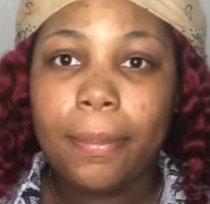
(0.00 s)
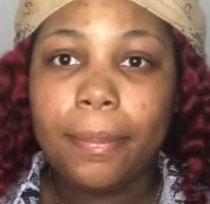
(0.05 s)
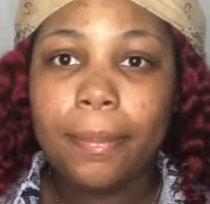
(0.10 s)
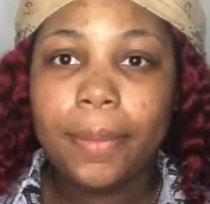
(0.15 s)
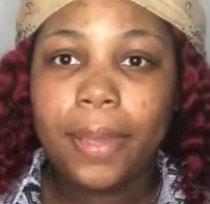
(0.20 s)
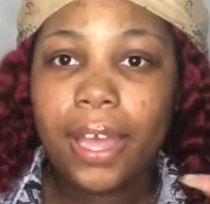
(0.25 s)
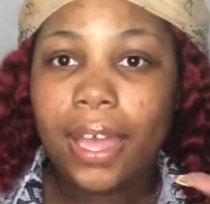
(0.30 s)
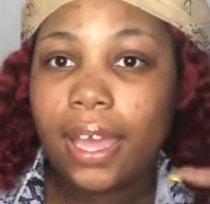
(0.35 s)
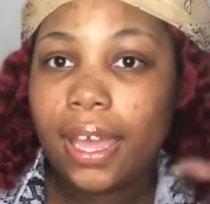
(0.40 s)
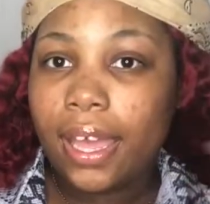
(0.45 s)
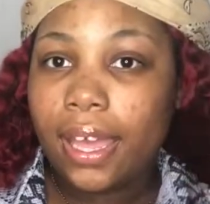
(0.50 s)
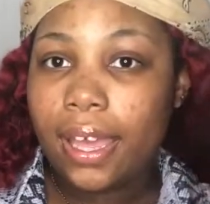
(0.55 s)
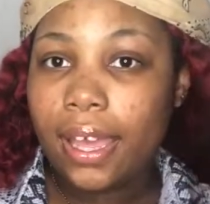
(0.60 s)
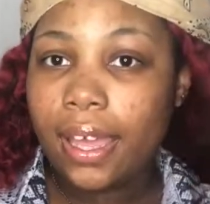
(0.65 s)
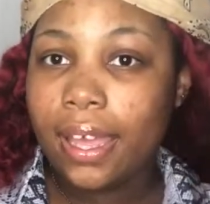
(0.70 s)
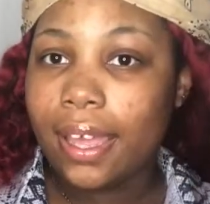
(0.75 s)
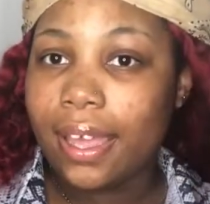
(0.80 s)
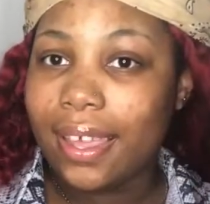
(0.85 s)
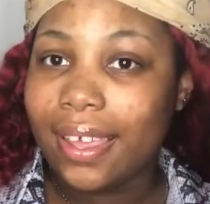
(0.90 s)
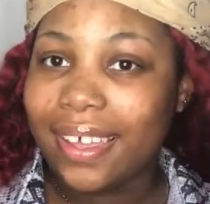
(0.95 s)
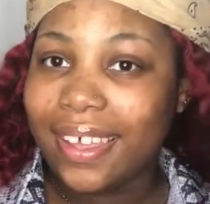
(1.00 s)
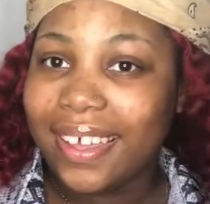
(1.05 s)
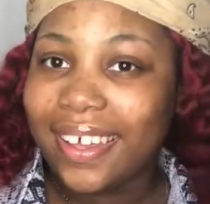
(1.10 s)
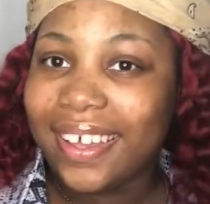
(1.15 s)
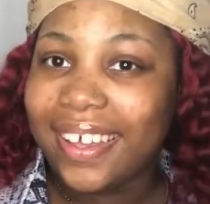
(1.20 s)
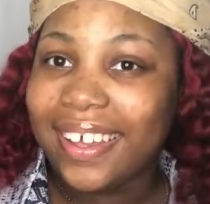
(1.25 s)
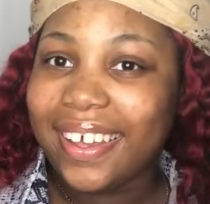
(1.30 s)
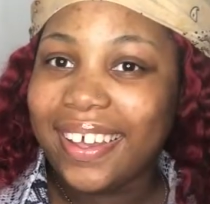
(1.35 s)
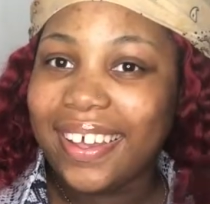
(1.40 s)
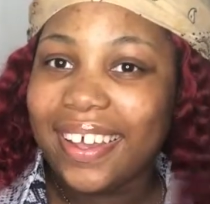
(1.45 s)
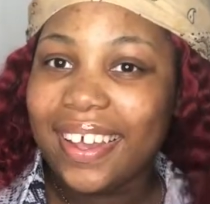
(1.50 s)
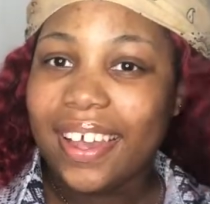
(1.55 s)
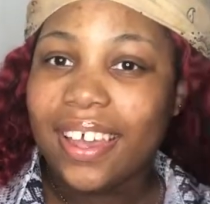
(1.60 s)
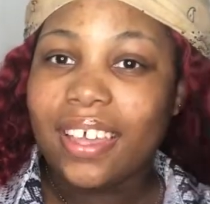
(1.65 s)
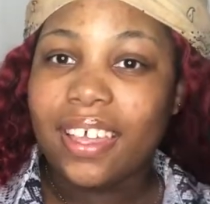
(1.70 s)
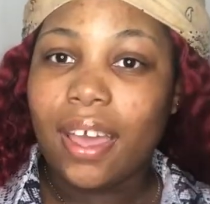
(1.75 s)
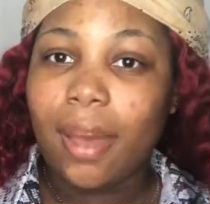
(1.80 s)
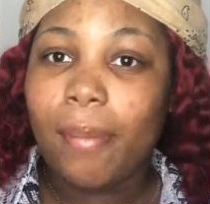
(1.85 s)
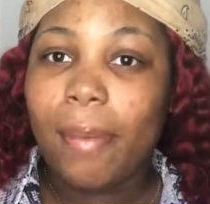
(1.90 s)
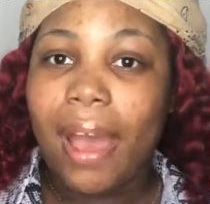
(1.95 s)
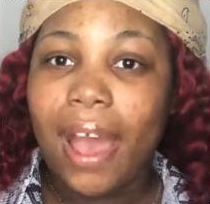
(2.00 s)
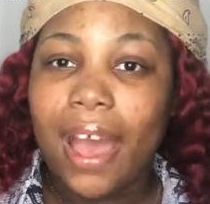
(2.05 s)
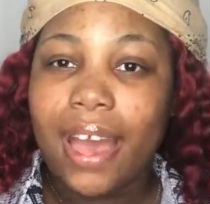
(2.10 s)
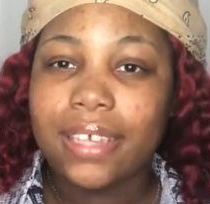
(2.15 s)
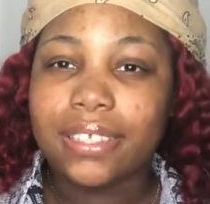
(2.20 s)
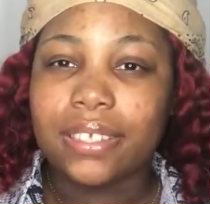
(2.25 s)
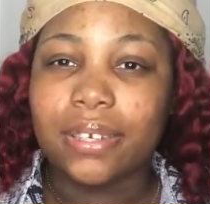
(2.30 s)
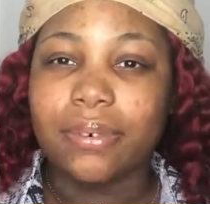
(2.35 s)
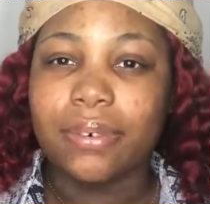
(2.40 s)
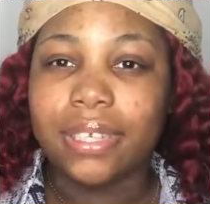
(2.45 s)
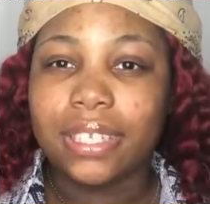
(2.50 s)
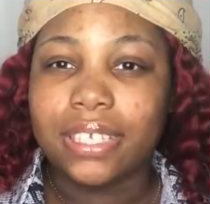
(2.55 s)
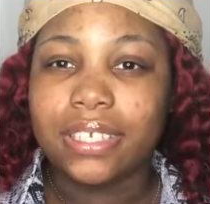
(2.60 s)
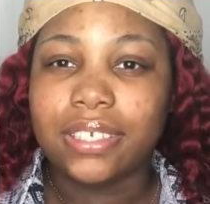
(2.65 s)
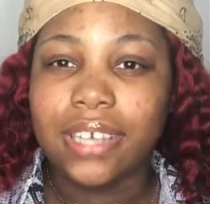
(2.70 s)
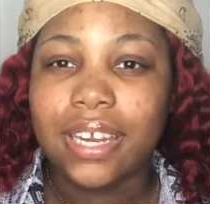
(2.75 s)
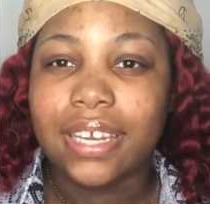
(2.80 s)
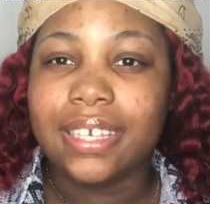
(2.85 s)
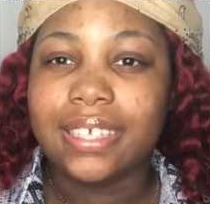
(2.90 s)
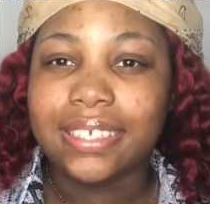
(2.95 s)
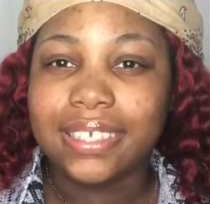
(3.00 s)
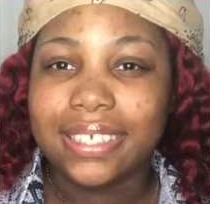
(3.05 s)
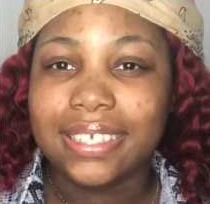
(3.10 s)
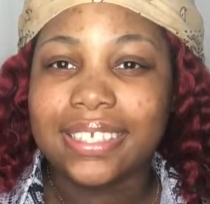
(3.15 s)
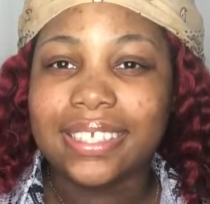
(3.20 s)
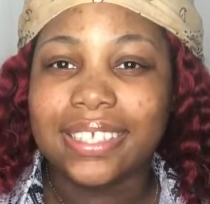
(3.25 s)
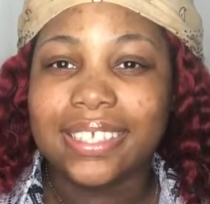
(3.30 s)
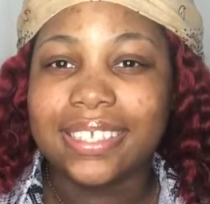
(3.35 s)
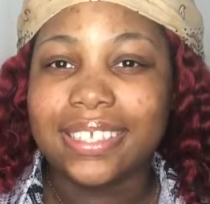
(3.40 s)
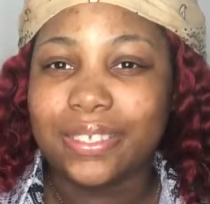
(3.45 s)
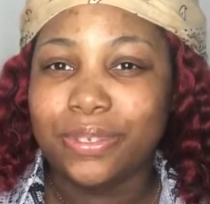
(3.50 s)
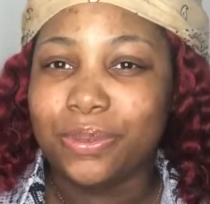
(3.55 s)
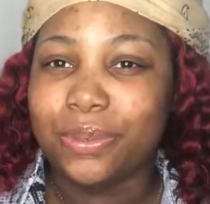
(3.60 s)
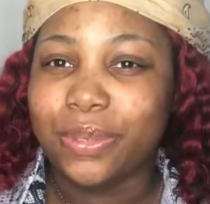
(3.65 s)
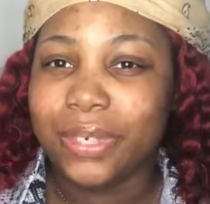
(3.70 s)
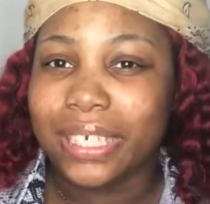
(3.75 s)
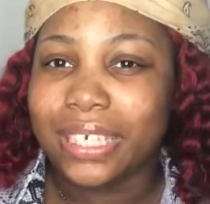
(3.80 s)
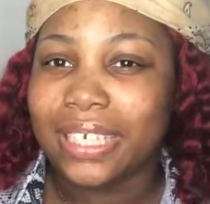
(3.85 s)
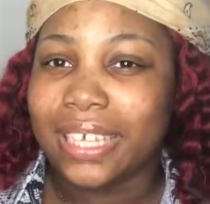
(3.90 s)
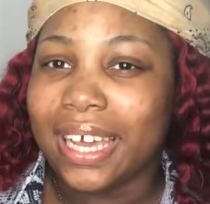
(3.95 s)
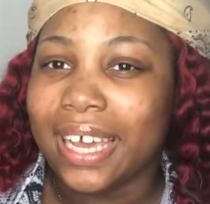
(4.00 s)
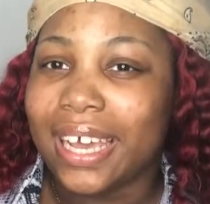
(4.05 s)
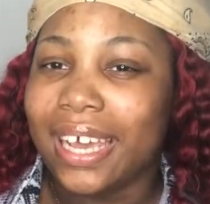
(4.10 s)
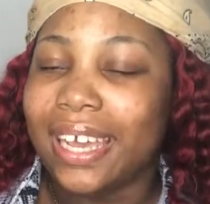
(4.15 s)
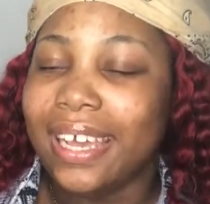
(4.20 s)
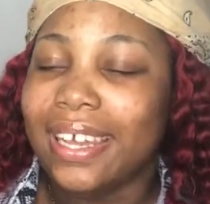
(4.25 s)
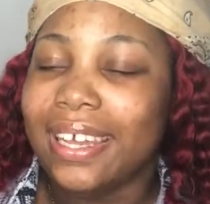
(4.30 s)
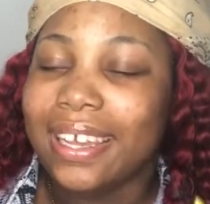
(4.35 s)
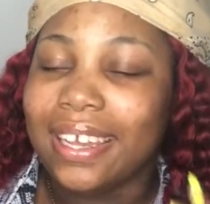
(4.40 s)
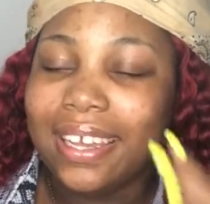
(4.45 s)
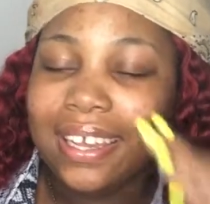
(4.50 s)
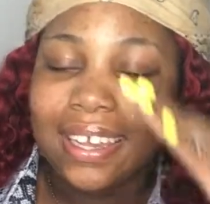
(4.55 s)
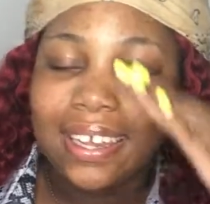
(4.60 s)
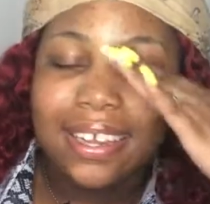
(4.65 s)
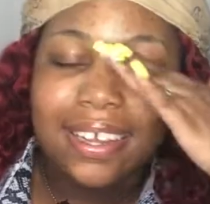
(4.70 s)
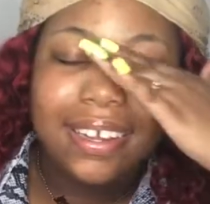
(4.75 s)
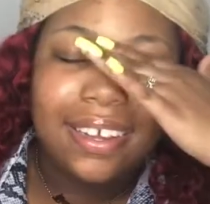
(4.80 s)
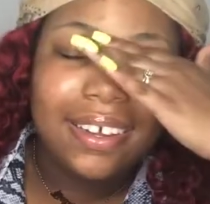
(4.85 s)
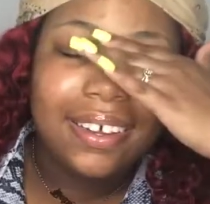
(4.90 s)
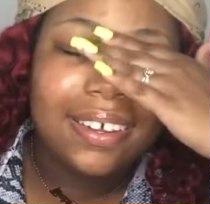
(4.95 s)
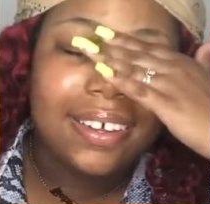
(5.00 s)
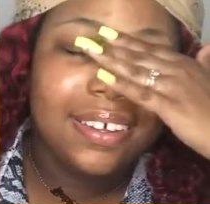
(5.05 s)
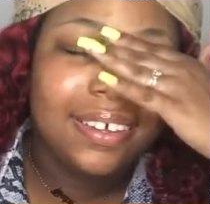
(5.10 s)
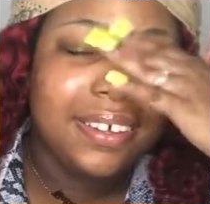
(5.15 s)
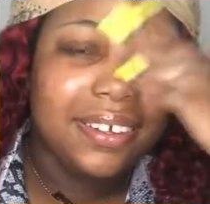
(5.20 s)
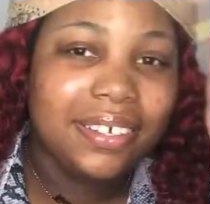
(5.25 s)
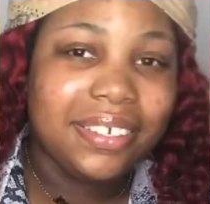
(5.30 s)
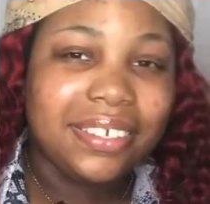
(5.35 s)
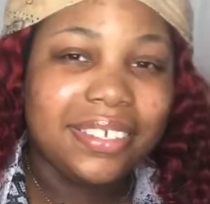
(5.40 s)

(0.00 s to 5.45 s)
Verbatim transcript: But yeah, yeah, my eyes are really trying to adjust to this new ring light. Ugh.